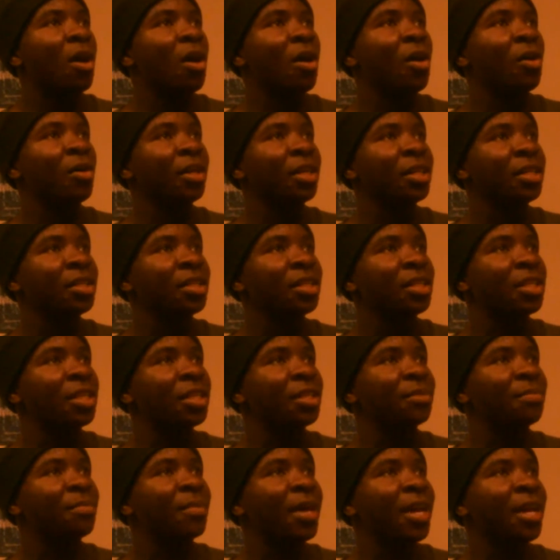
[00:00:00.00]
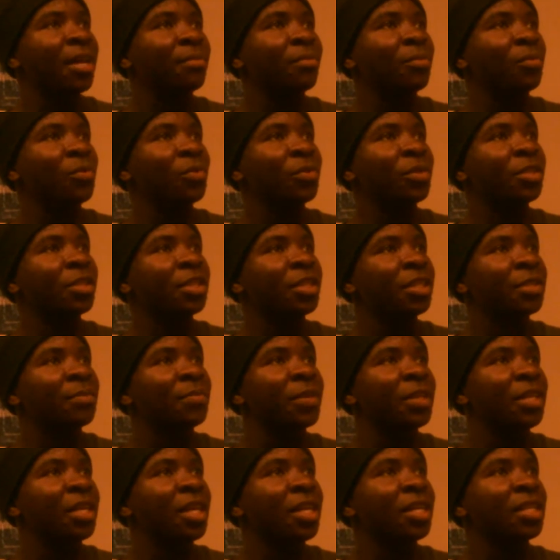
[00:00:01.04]
are into these bad boys is
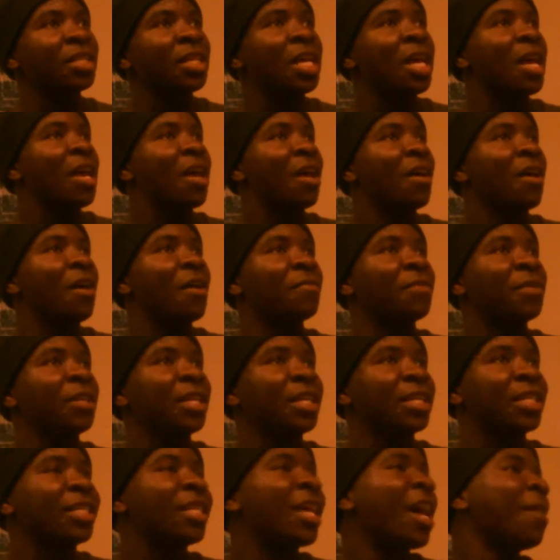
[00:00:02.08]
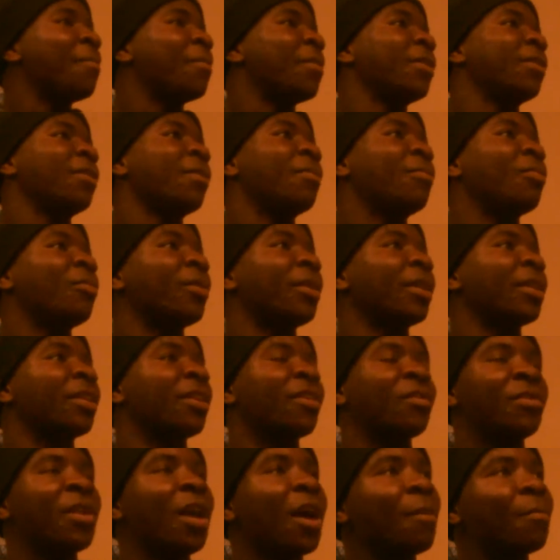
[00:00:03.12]
because of the excitement they bring.
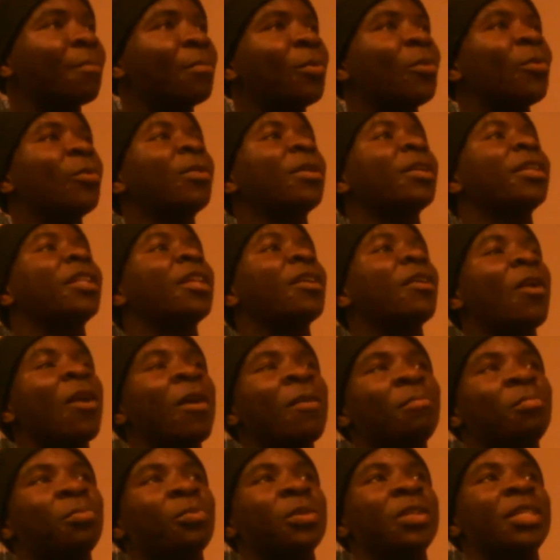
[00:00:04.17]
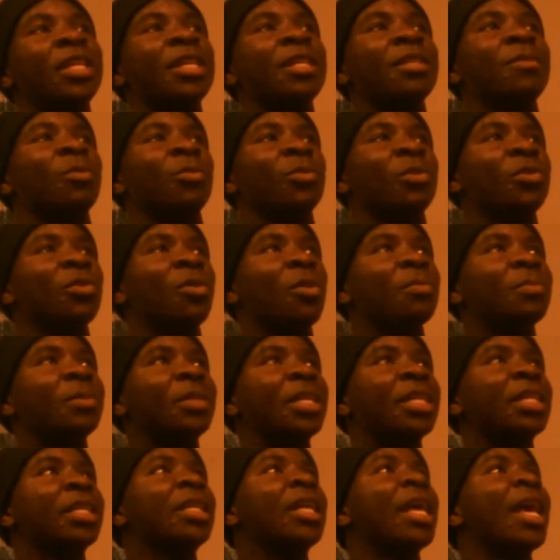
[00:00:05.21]
They're not boring, they're unpredictable, you know what I'm
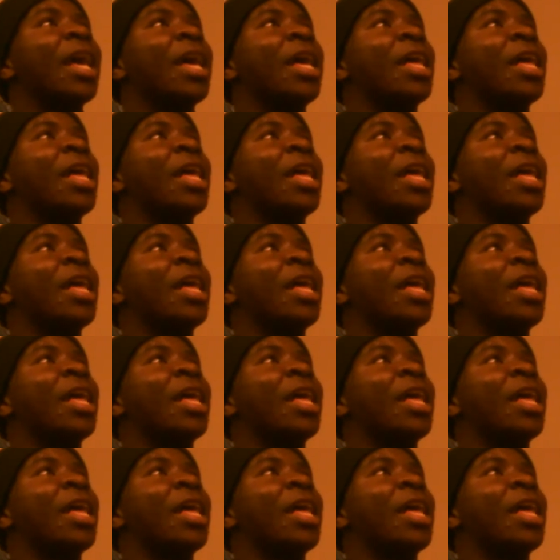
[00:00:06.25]
saying?